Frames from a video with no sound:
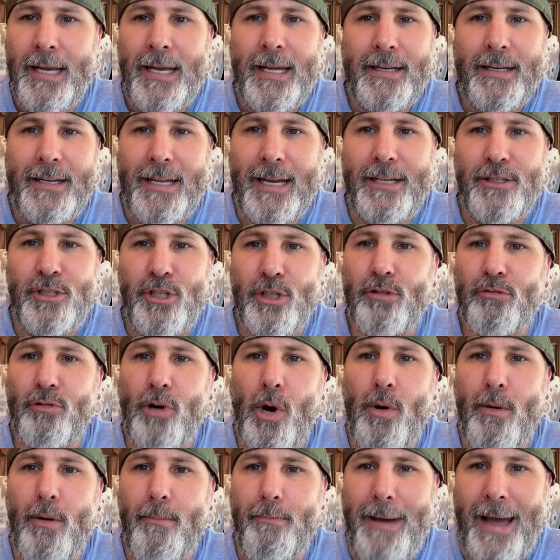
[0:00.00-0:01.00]
They just
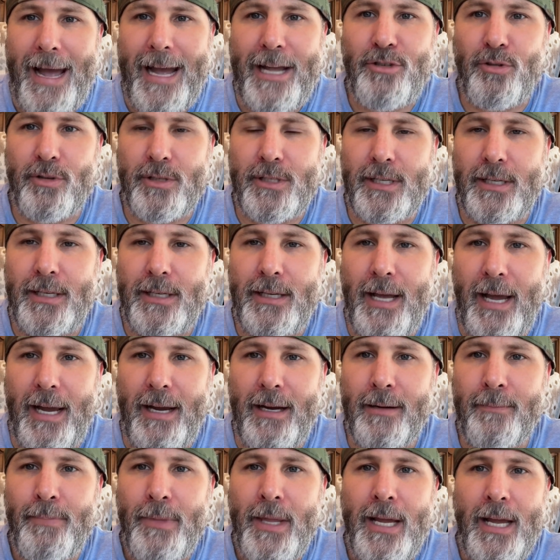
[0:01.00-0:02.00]
throw a mattress in
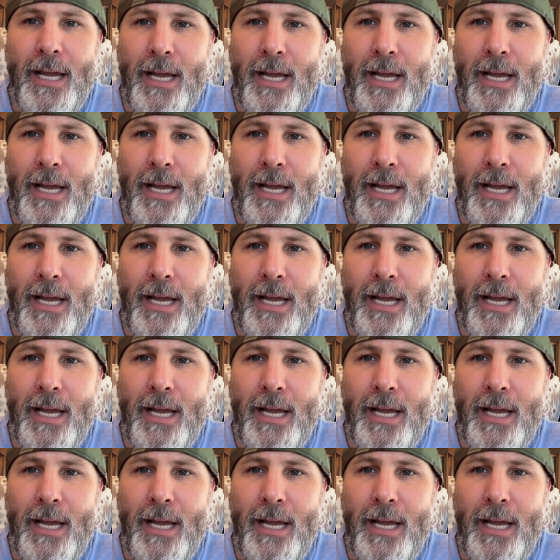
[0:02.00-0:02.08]
there.